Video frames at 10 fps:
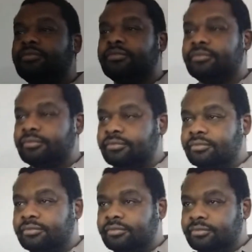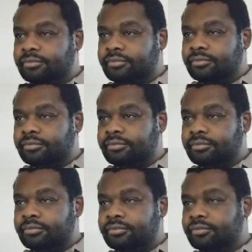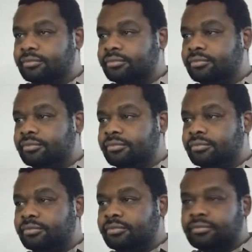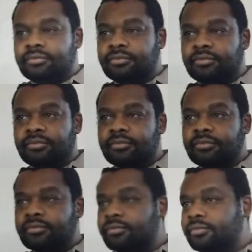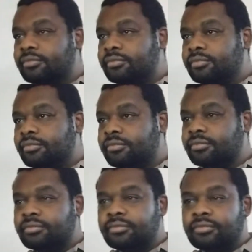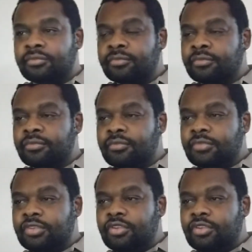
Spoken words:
(no one is talking)